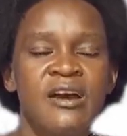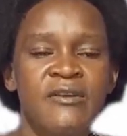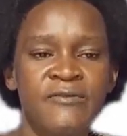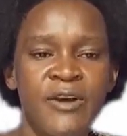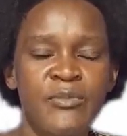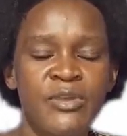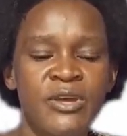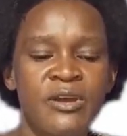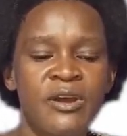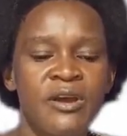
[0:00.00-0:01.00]

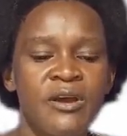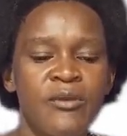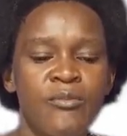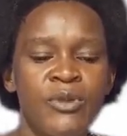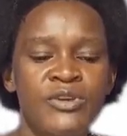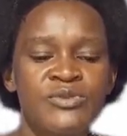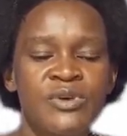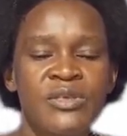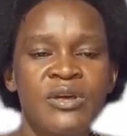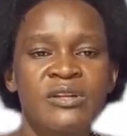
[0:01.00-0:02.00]
farming, make
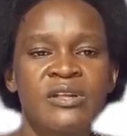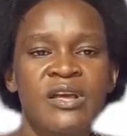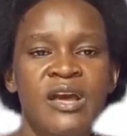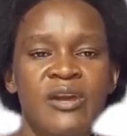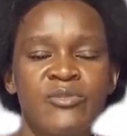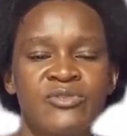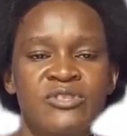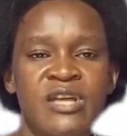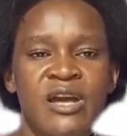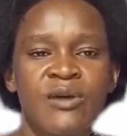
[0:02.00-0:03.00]
sure that the
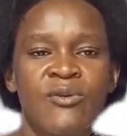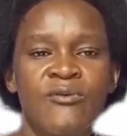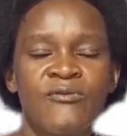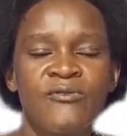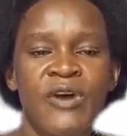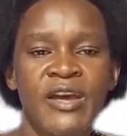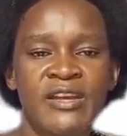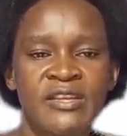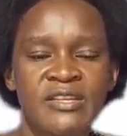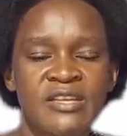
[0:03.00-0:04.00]
animals are
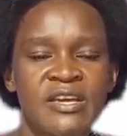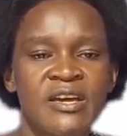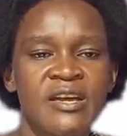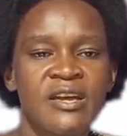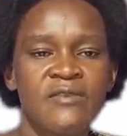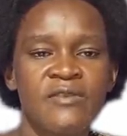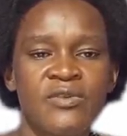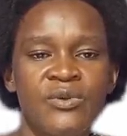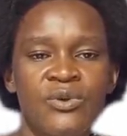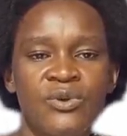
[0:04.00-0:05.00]
confined.
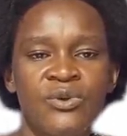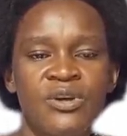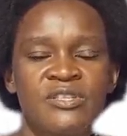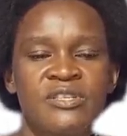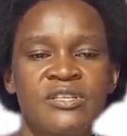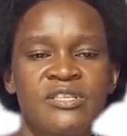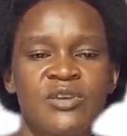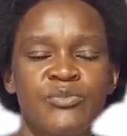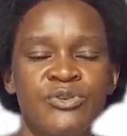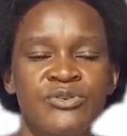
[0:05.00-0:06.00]
Even though it's the
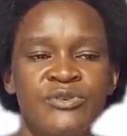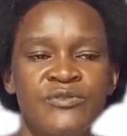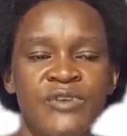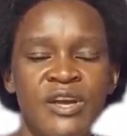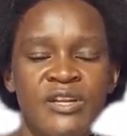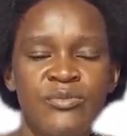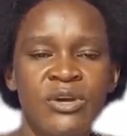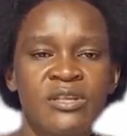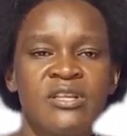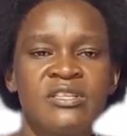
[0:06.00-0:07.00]
same piece of land,
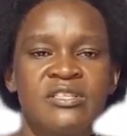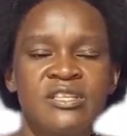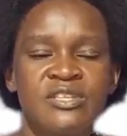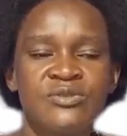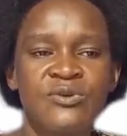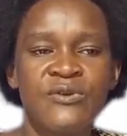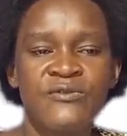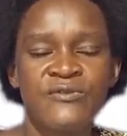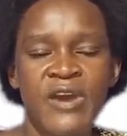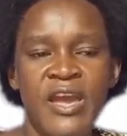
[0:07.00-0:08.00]
but there is need to
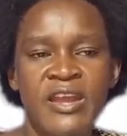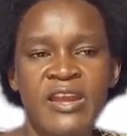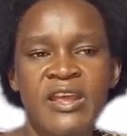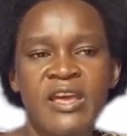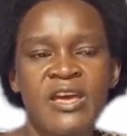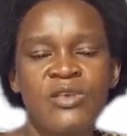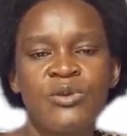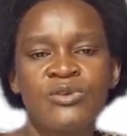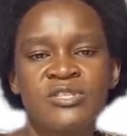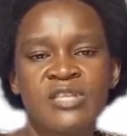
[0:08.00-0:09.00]
confine
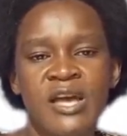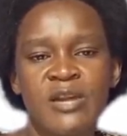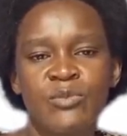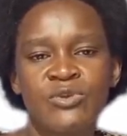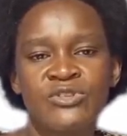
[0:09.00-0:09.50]
those animals